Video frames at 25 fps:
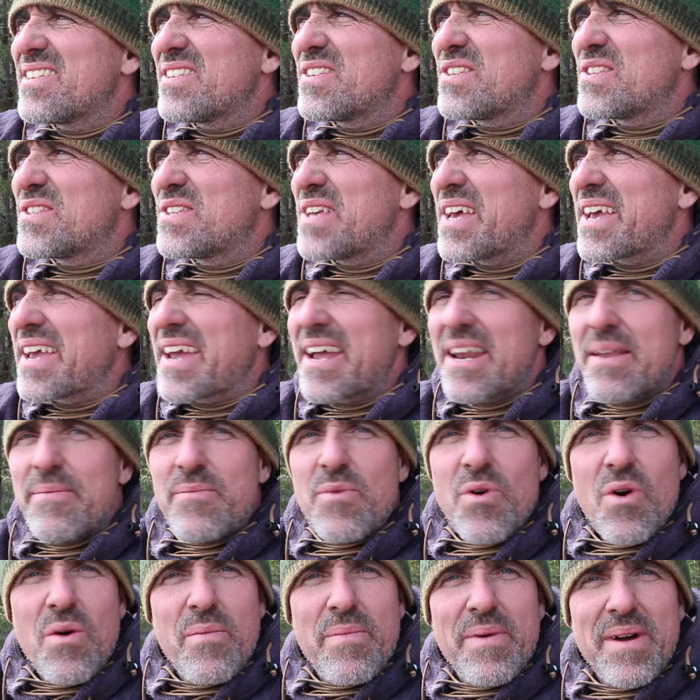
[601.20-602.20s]
sick
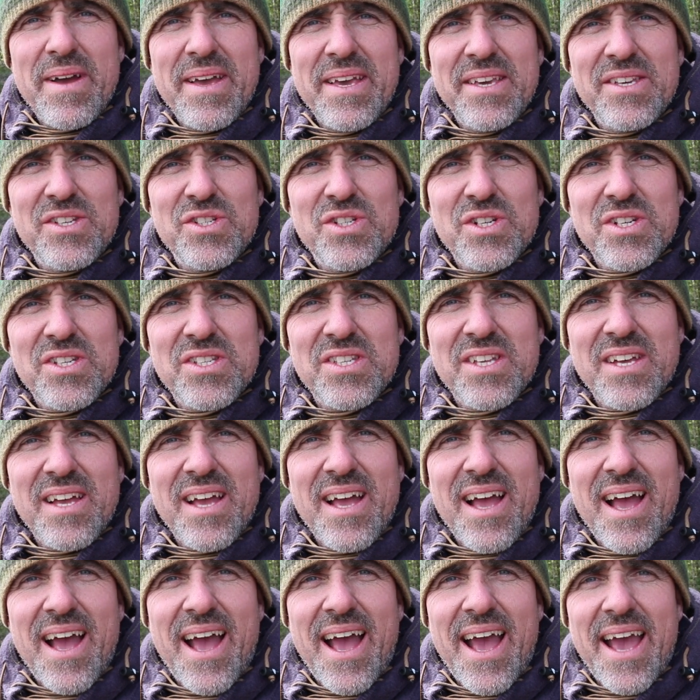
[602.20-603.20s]
anymore, but he's just
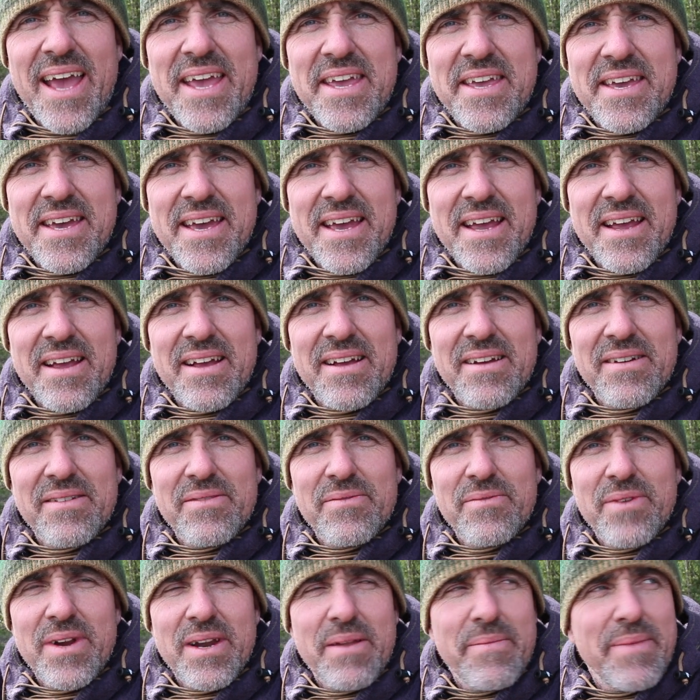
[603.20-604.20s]
aching
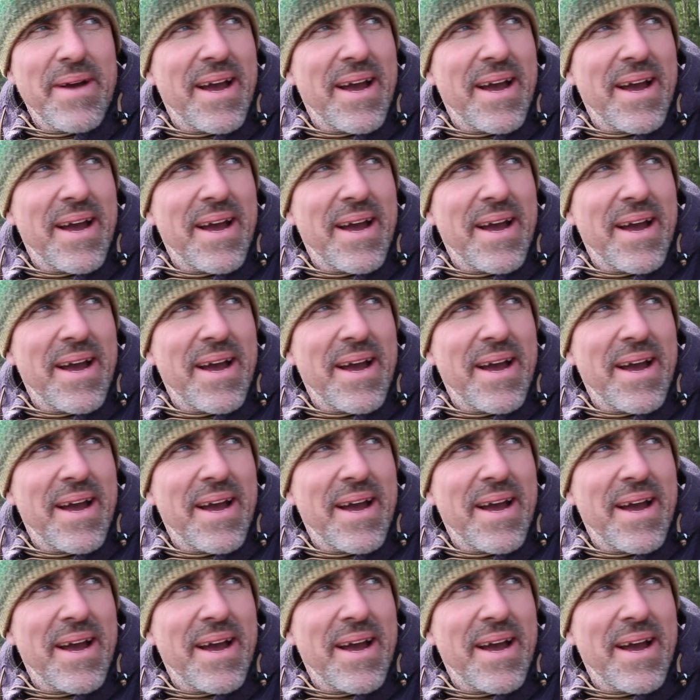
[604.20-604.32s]
really